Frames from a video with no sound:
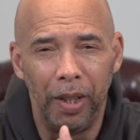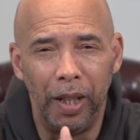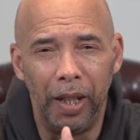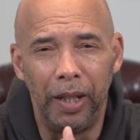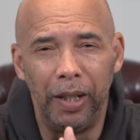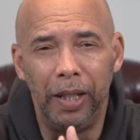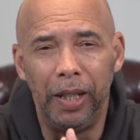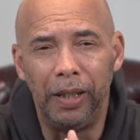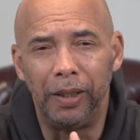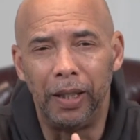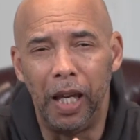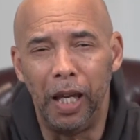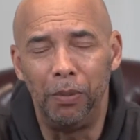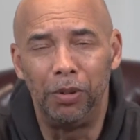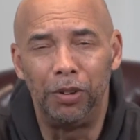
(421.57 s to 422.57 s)
and he's
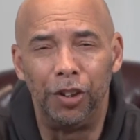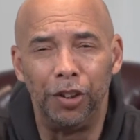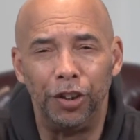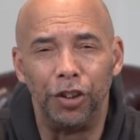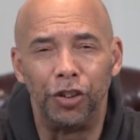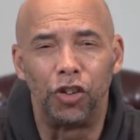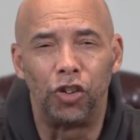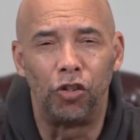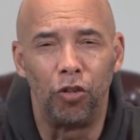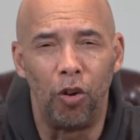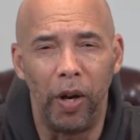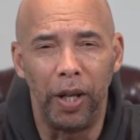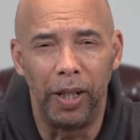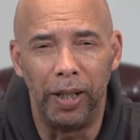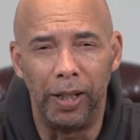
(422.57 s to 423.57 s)
able to
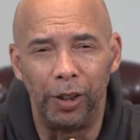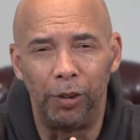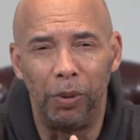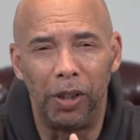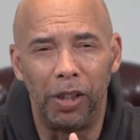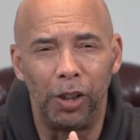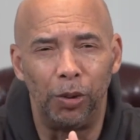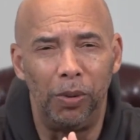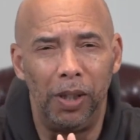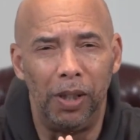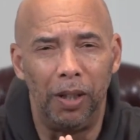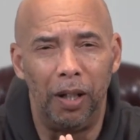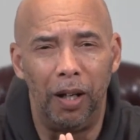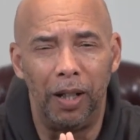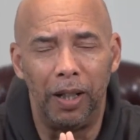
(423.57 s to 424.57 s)
destroy us because
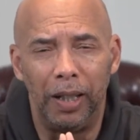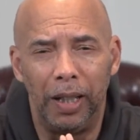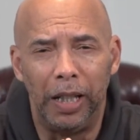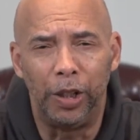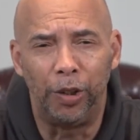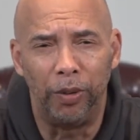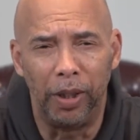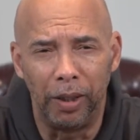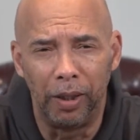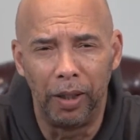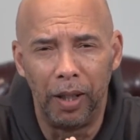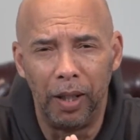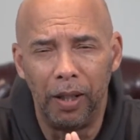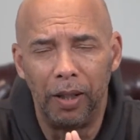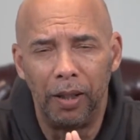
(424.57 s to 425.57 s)
we are ignorant
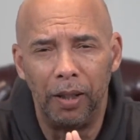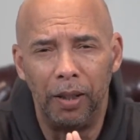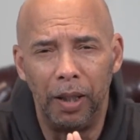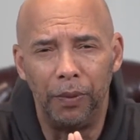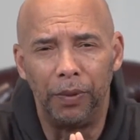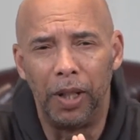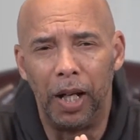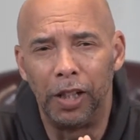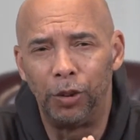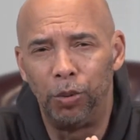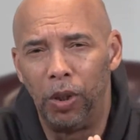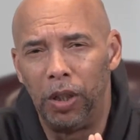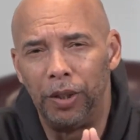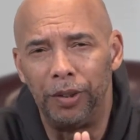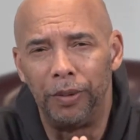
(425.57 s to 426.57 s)
of God's
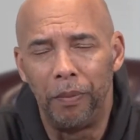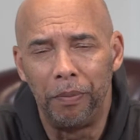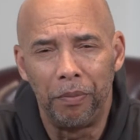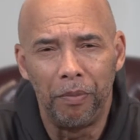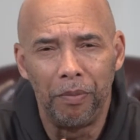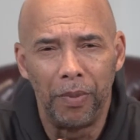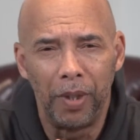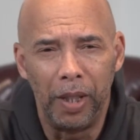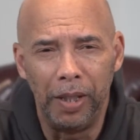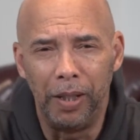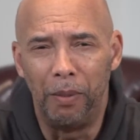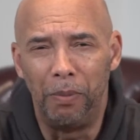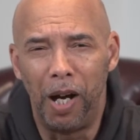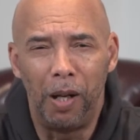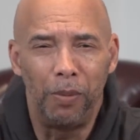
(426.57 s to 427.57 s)
word. And
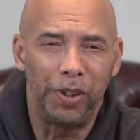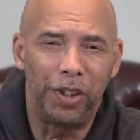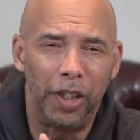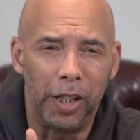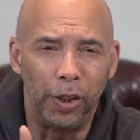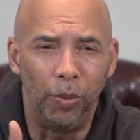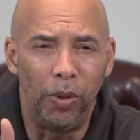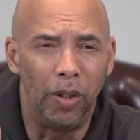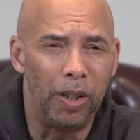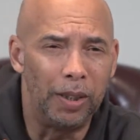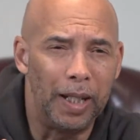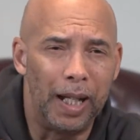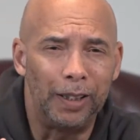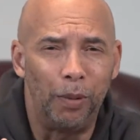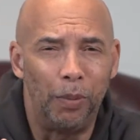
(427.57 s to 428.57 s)
the Bible says we ought
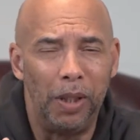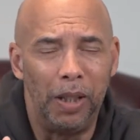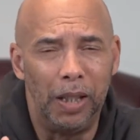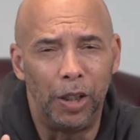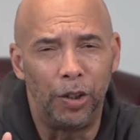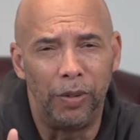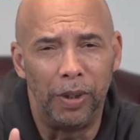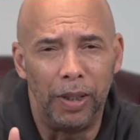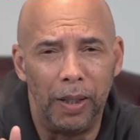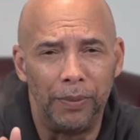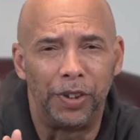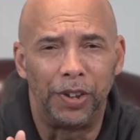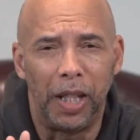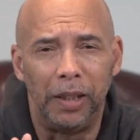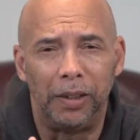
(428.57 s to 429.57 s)
not to be ignorant
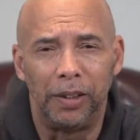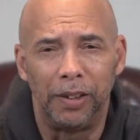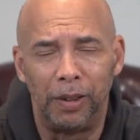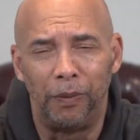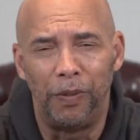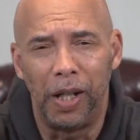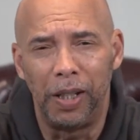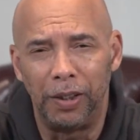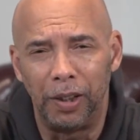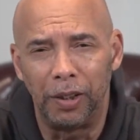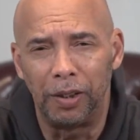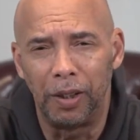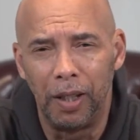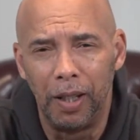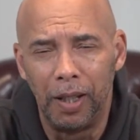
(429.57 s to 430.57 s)
of Satan's
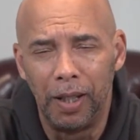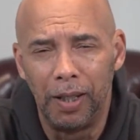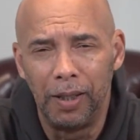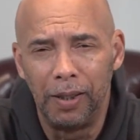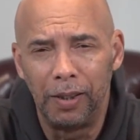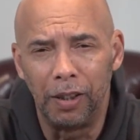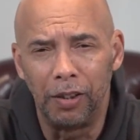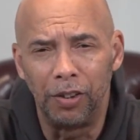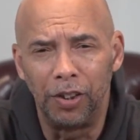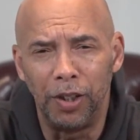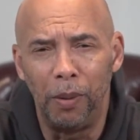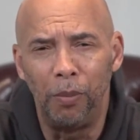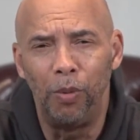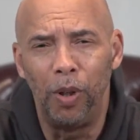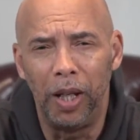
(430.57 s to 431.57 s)
devices. So
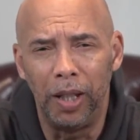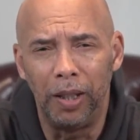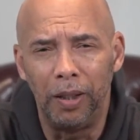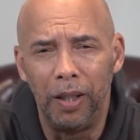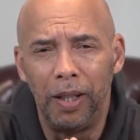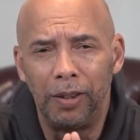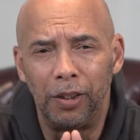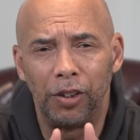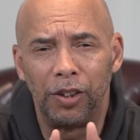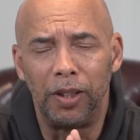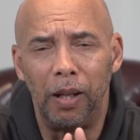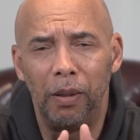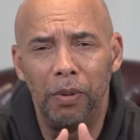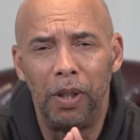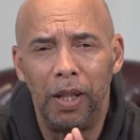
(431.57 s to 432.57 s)
some way, so
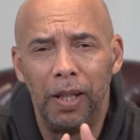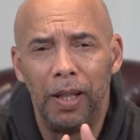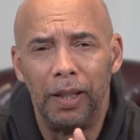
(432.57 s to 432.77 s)
some,